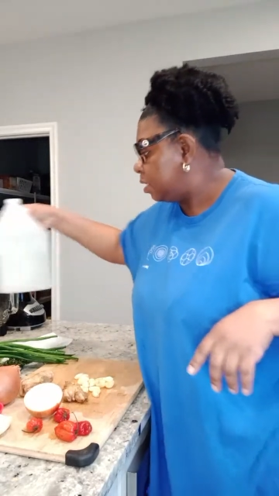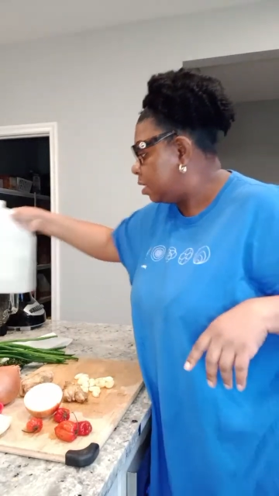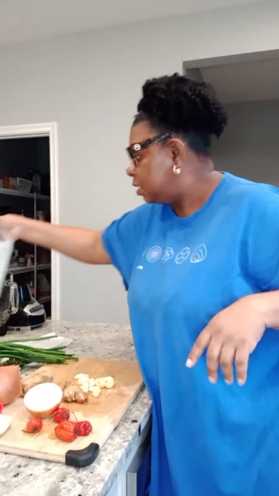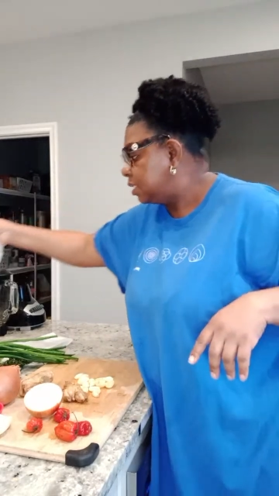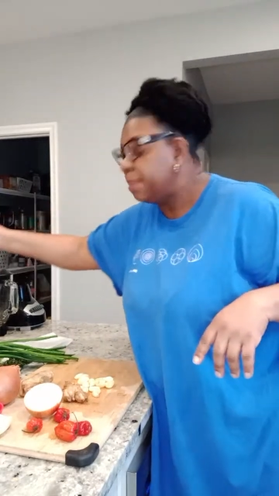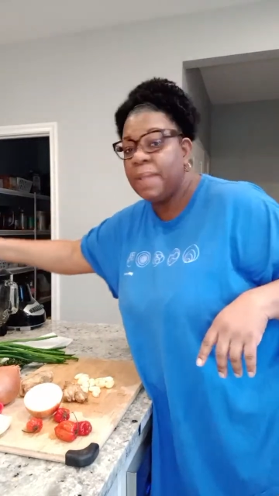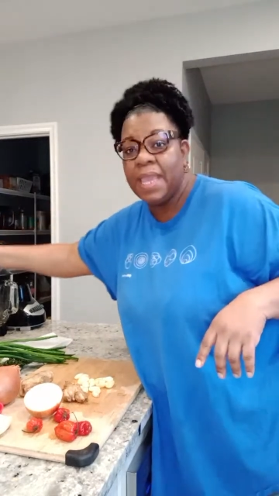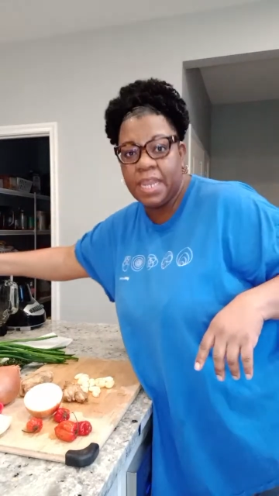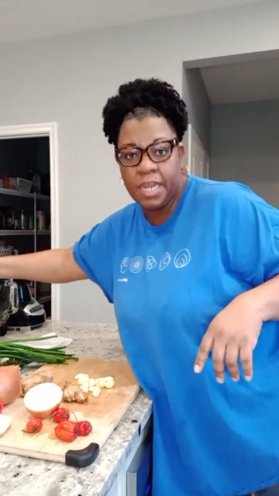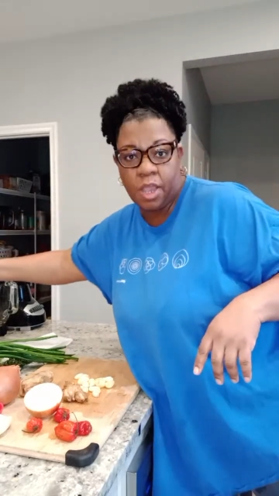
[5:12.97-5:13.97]
to
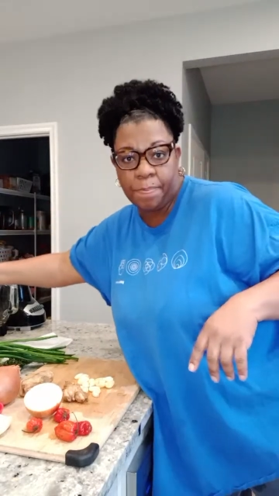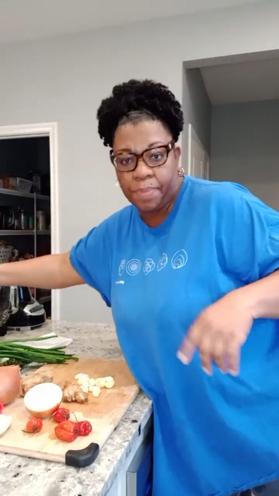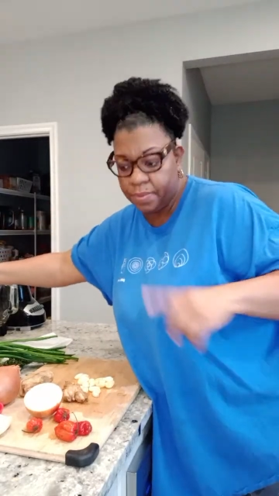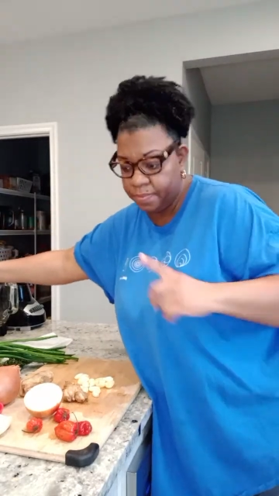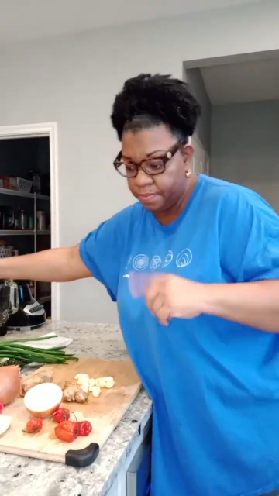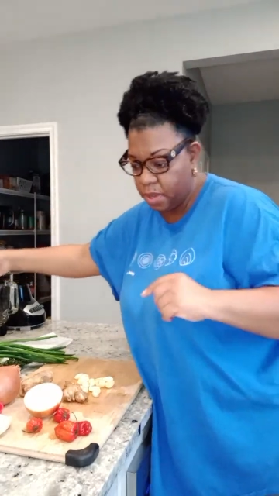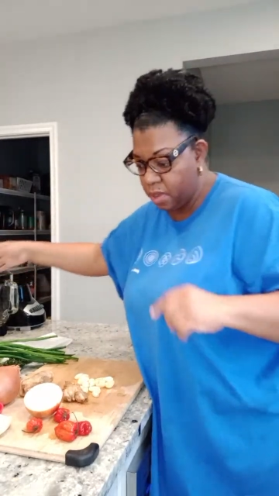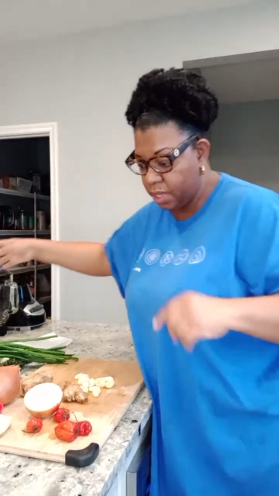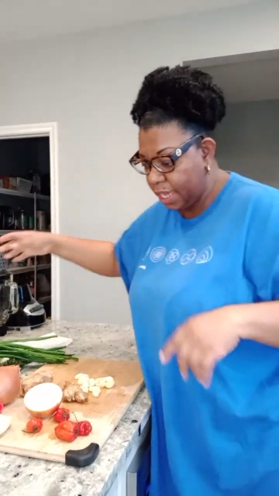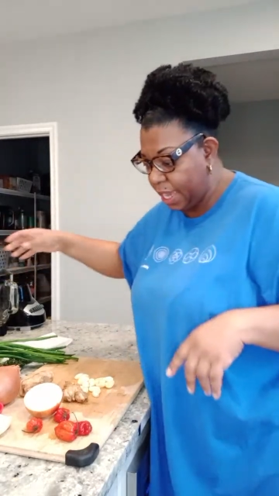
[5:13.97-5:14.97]
blend it up.
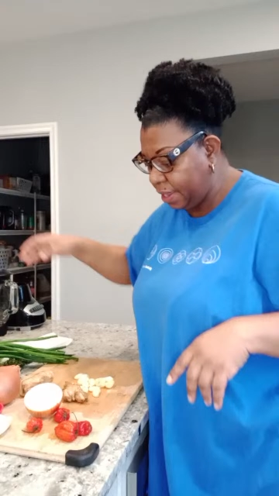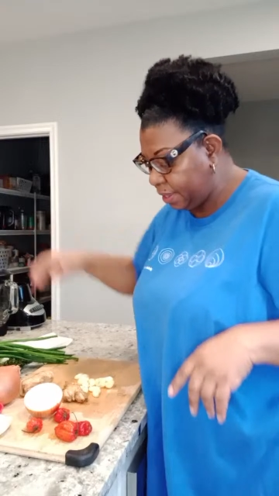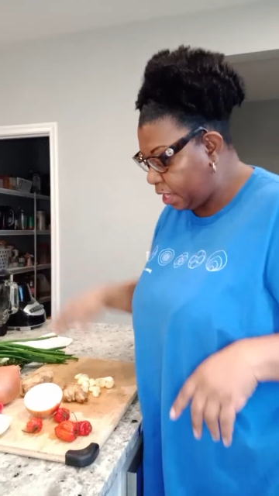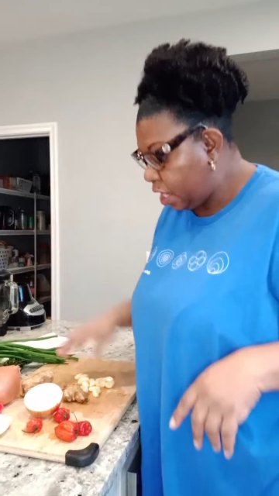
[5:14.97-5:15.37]
Okay,